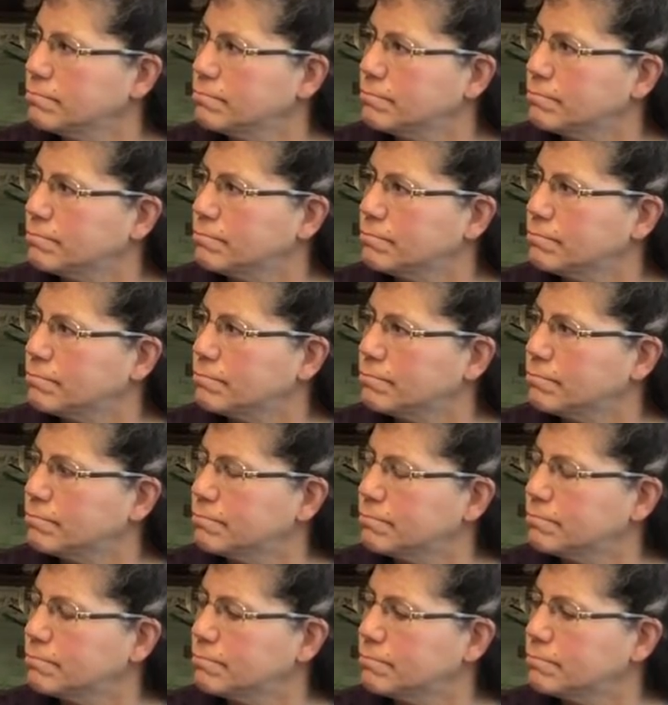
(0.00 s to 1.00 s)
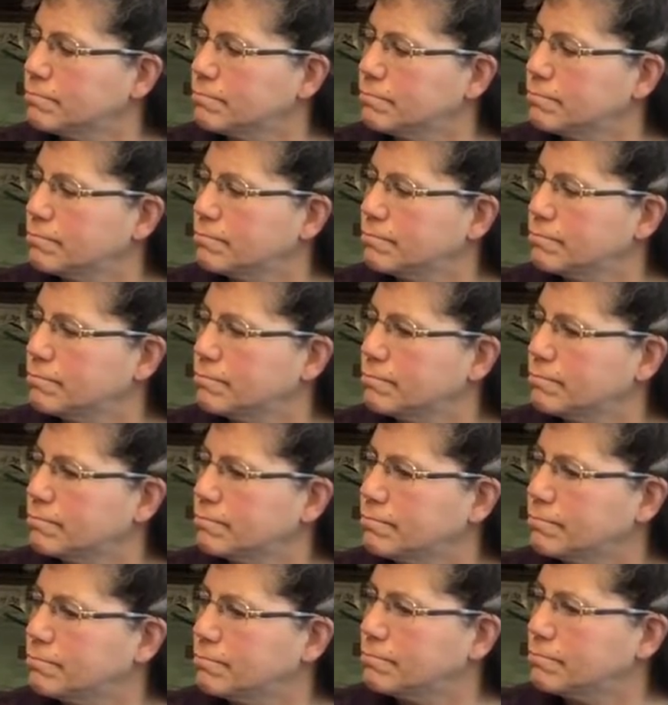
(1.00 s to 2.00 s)

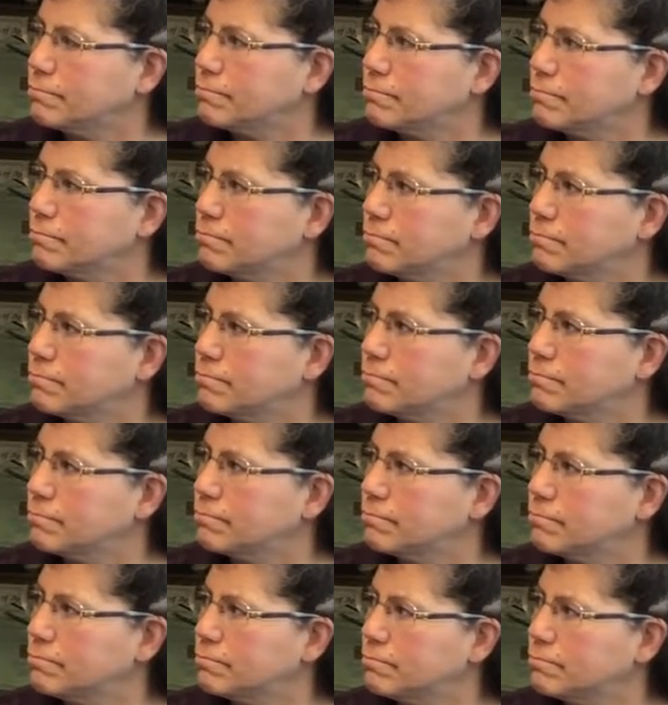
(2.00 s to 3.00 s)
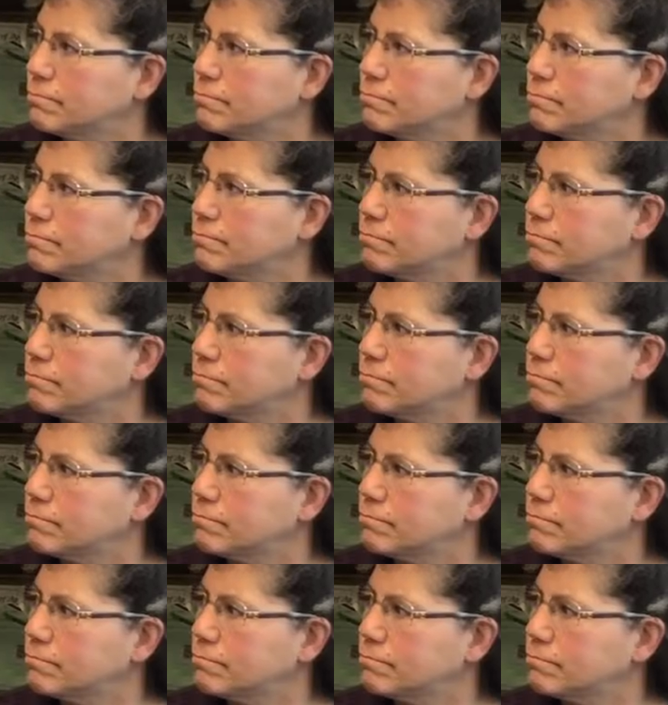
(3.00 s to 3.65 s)
No words are spoken by the person on screen.